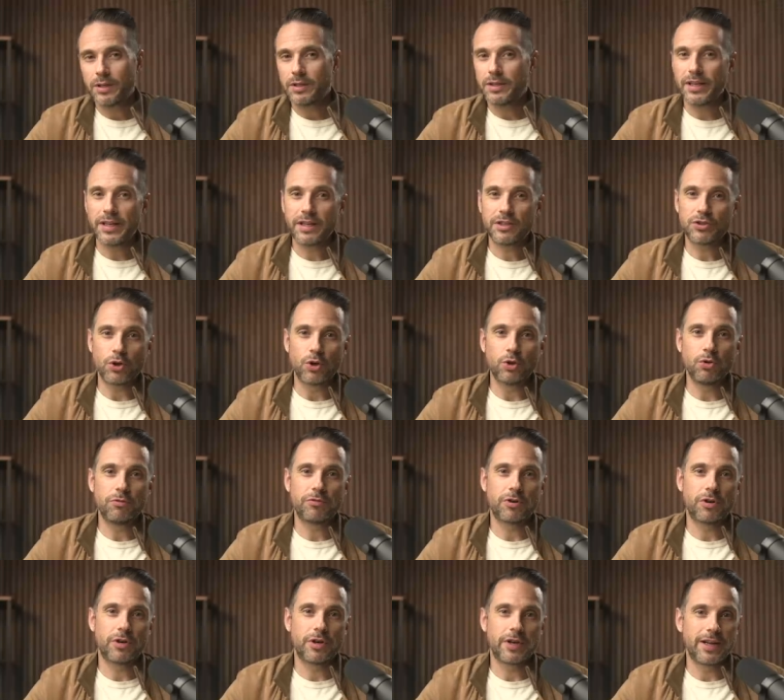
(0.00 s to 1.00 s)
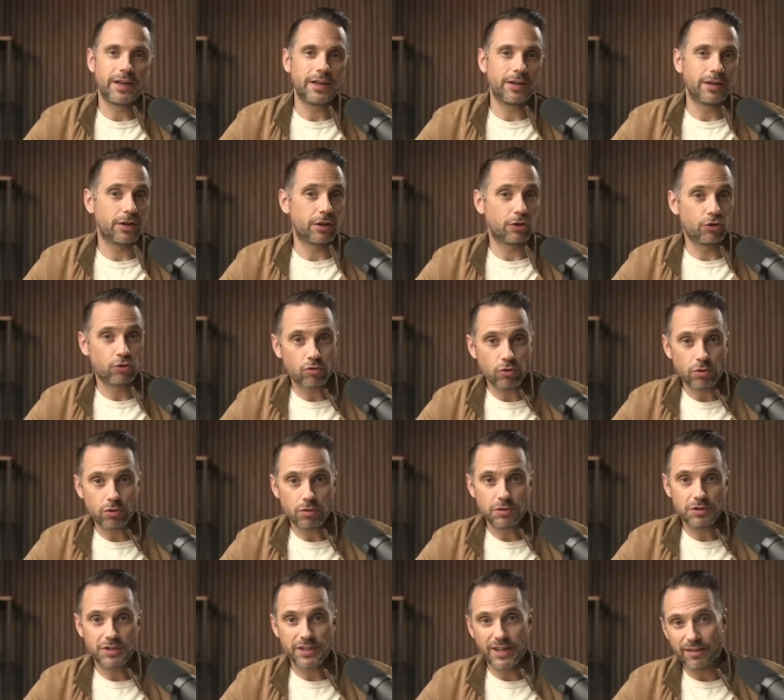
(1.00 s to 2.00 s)
takes over and
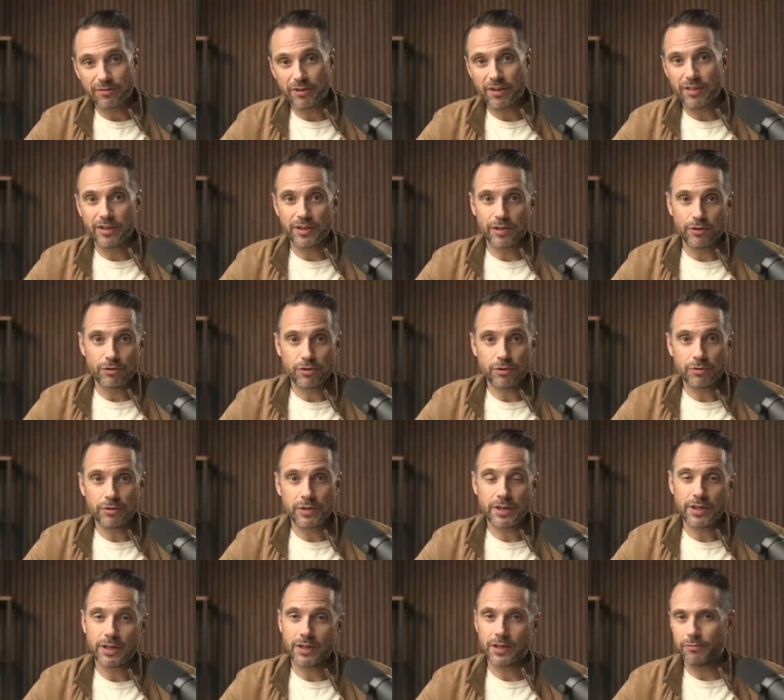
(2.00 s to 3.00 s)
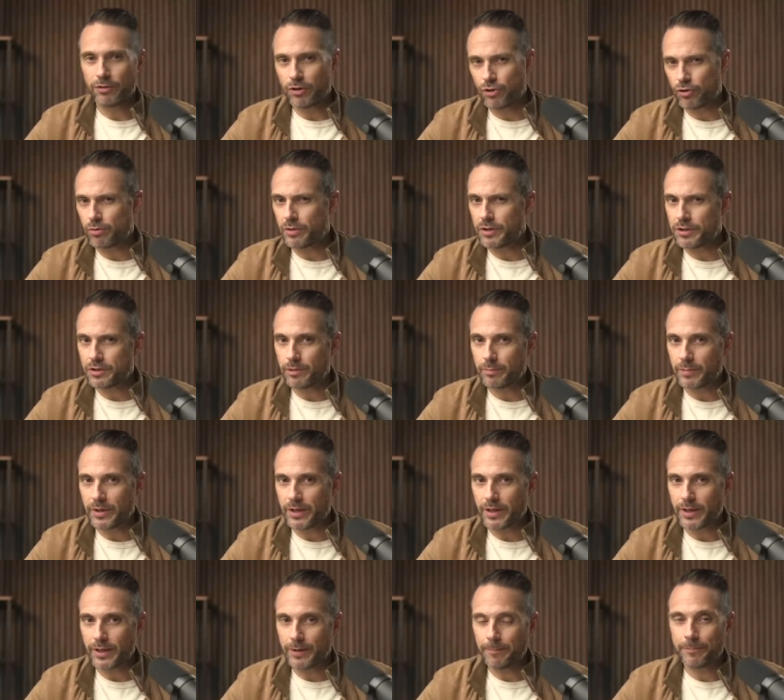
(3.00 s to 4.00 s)
controls everything you're doing and every choice you're
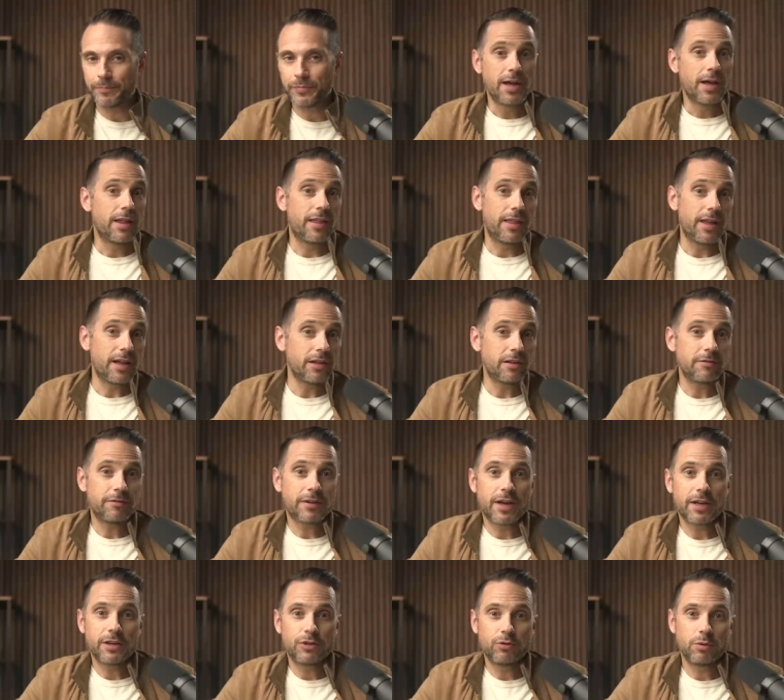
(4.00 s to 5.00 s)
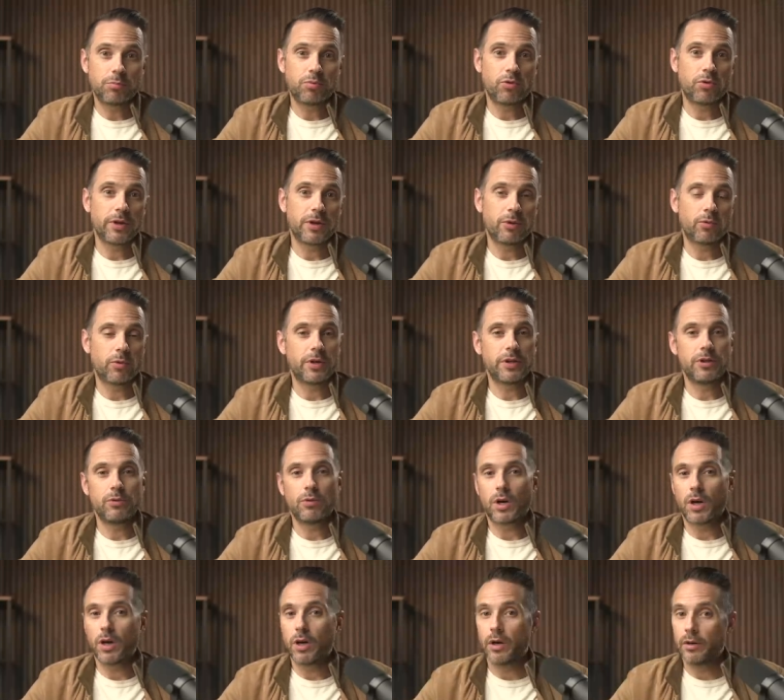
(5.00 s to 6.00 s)
making, then you've gotten to a point where you
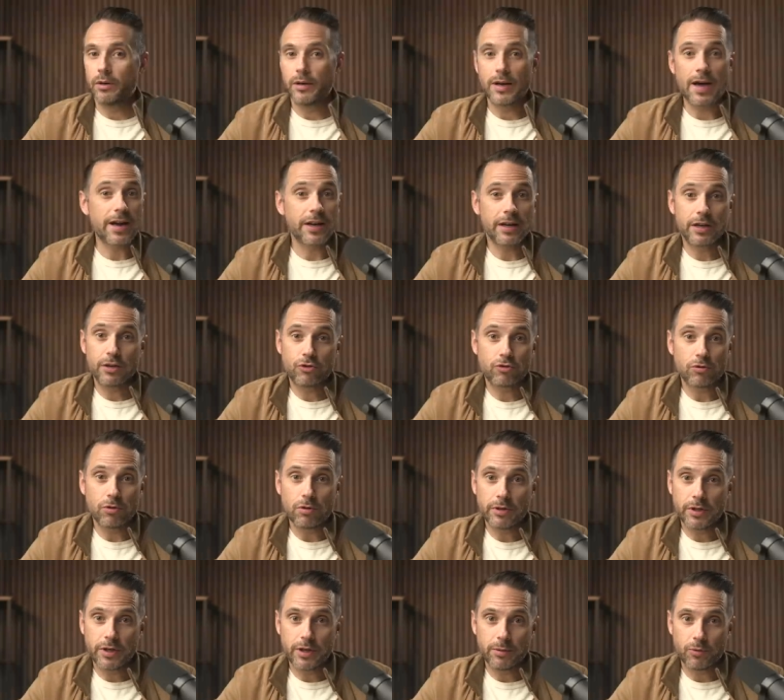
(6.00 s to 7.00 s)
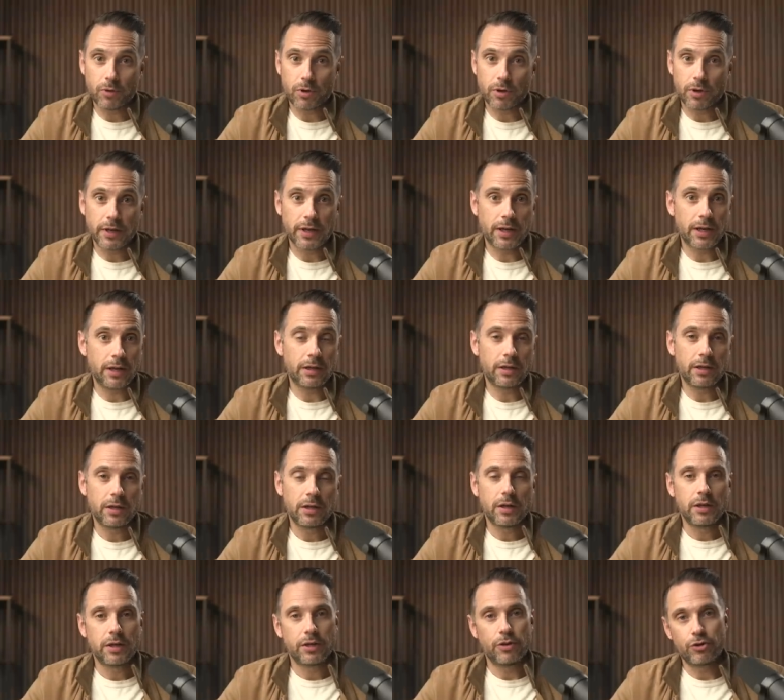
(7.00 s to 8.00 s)
are not in control anymore and
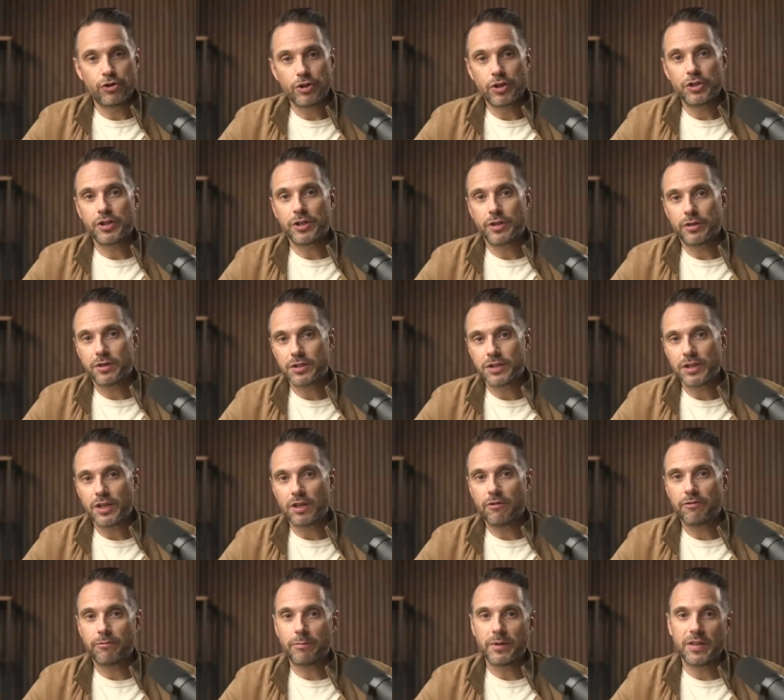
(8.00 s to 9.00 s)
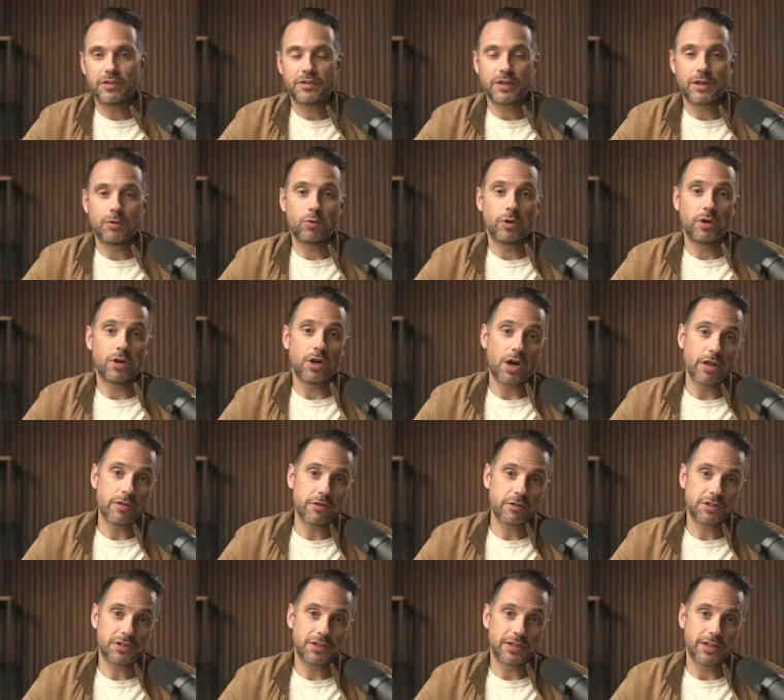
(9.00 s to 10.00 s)
you're judging yourself based on what
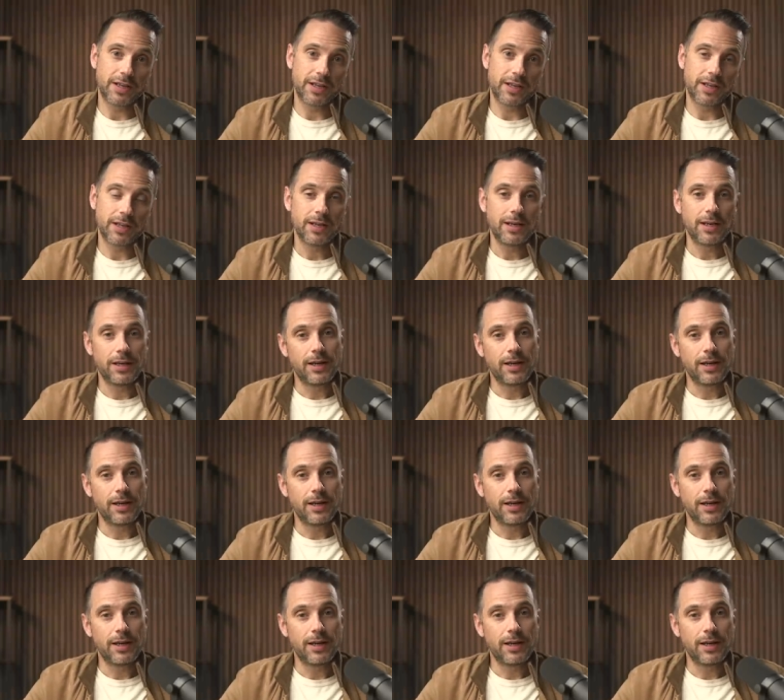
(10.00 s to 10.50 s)
others think